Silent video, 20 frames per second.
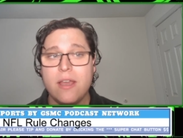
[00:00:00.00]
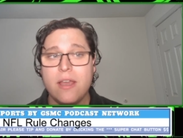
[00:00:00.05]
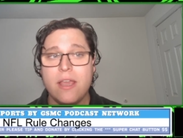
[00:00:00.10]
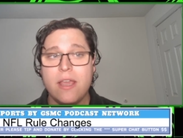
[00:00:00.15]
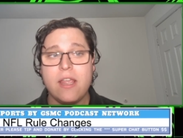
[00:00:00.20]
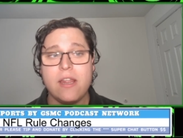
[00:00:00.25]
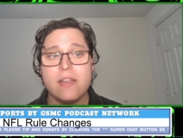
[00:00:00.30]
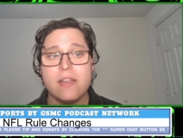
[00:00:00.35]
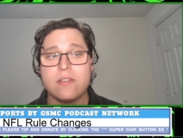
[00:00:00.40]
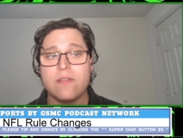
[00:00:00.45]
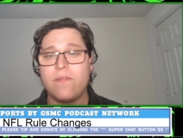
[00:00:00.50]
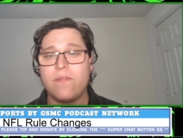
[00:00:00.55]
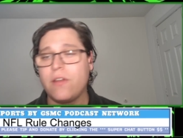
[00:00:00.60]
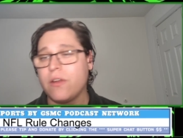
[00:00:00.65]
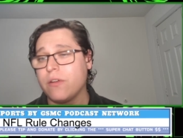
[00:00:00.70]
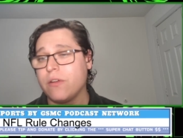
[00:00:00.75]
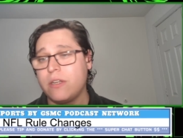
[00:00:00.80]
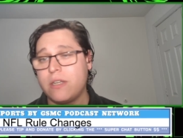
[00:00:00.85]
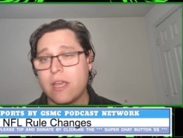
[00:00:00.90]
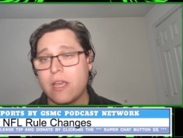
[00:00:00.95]
it is a
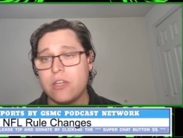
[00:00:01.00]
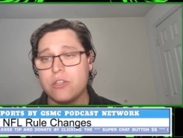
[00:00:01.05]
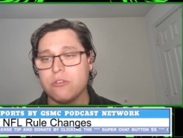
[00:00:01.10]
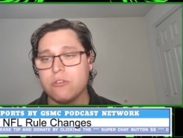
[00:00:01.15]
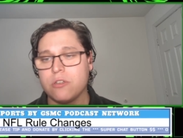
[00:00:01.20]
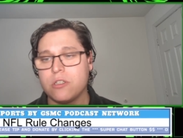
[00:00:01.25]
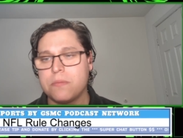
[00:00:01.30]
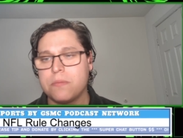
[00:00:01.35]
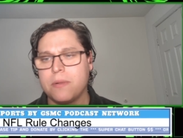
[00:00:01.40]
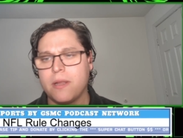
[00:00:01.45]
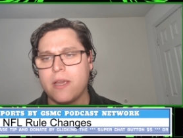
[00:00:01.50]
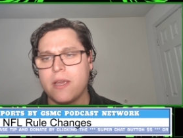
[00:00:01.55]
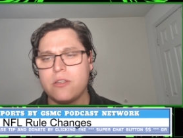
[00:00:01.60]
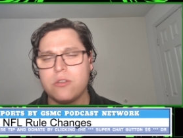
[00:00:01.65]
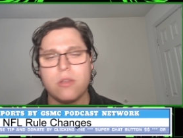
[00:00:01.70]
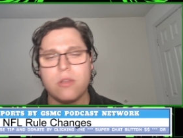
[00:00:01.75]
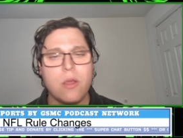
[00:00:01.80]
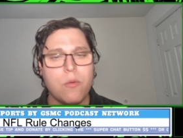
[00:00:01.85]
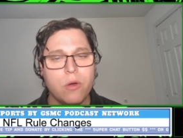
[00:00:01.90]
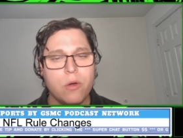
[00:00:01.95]
very dangerous play. So
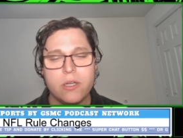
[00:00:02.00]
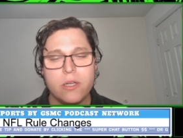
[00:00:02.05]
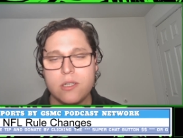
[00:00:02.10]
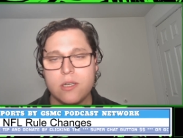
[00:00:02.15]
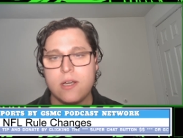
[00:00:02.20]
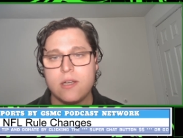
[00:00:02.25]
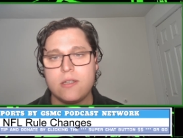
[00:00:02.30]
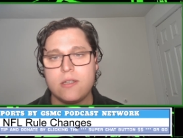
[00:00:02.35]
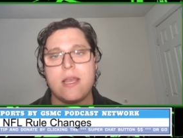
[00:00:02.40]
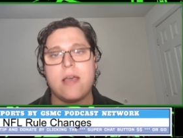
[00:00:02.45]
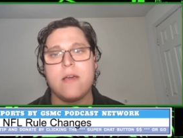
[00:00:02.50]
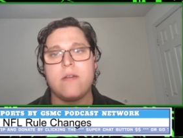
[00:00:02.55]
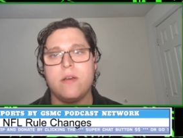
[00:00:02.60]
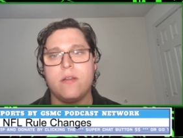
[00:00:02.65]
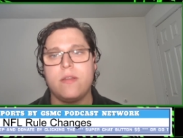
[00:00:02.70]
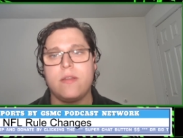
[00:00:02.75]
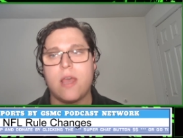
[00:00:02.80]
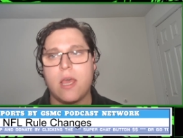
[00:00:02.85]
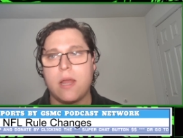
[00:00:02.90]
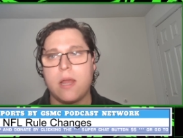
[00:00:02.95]
they wanted to cut down
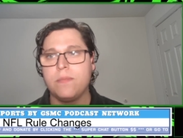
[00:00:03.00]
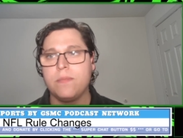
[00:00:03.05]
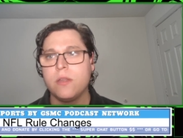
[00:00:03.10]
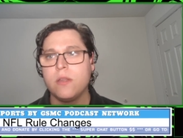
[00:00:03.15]
on that.